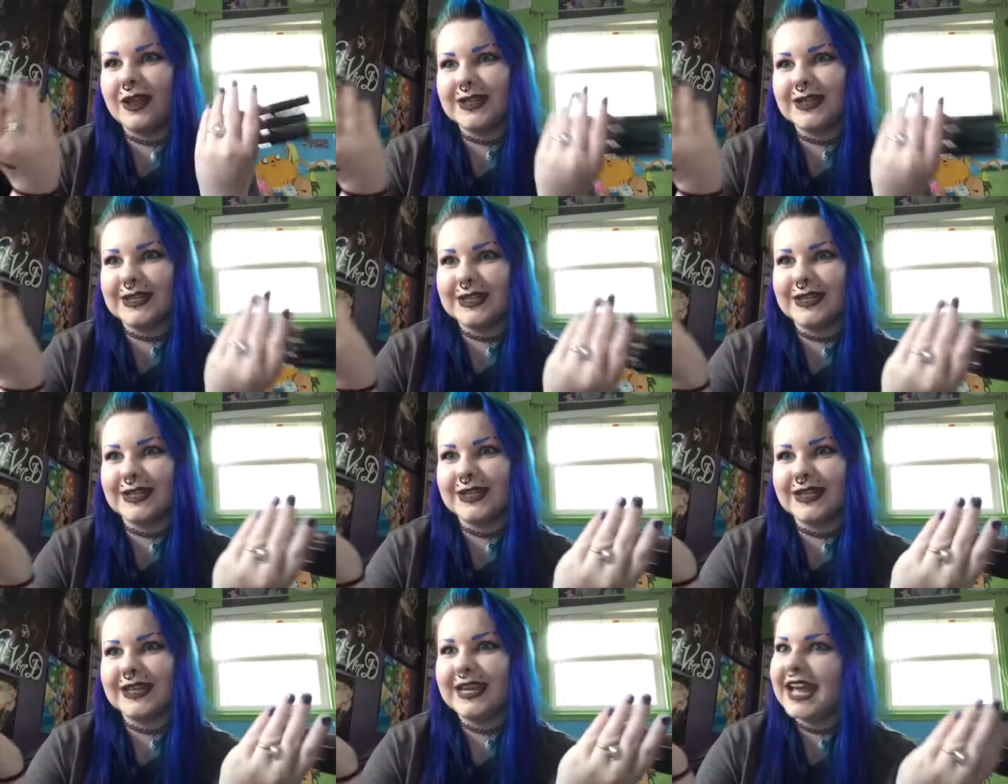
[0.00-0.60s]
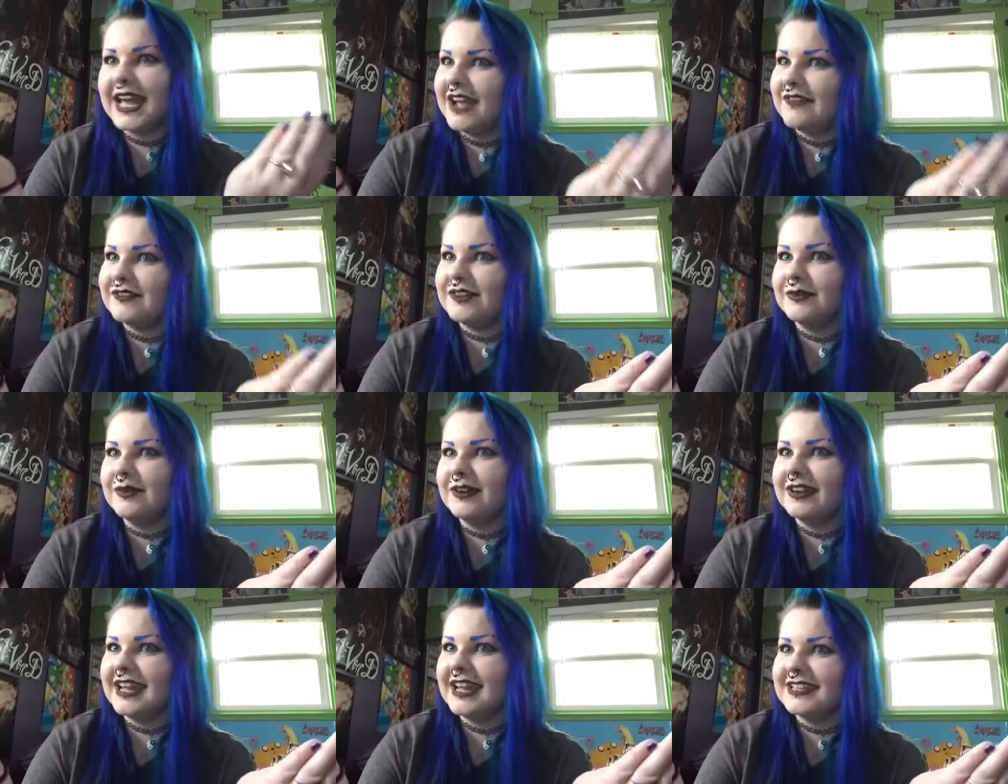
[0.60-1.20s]
Literally
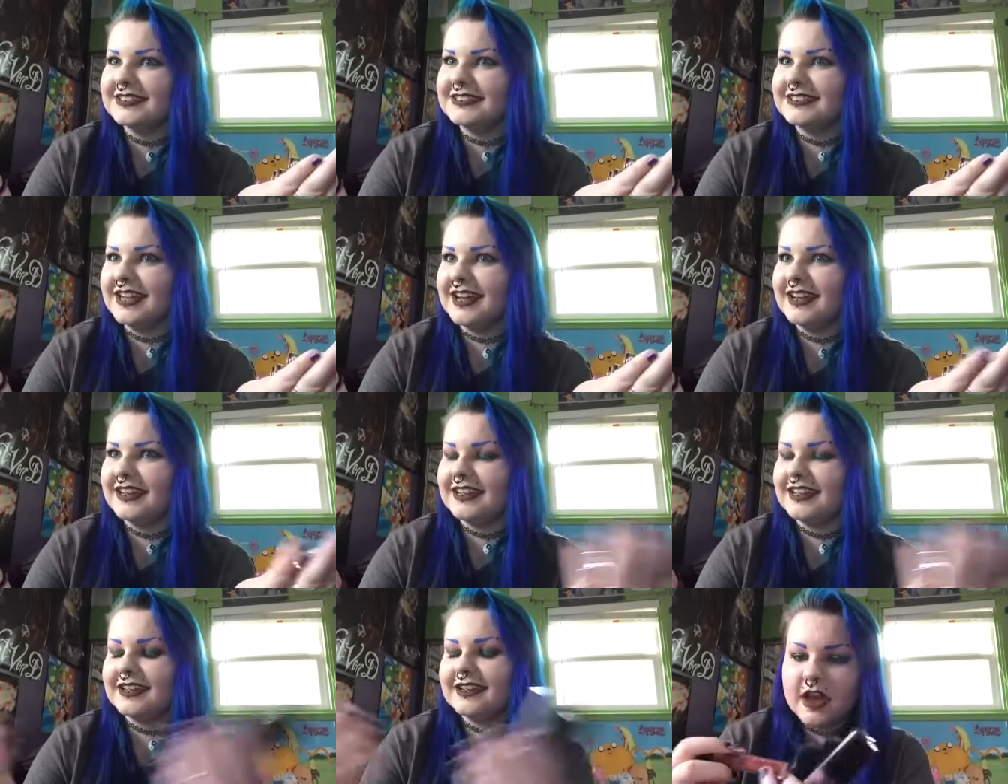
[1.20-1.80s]
everyone has done it.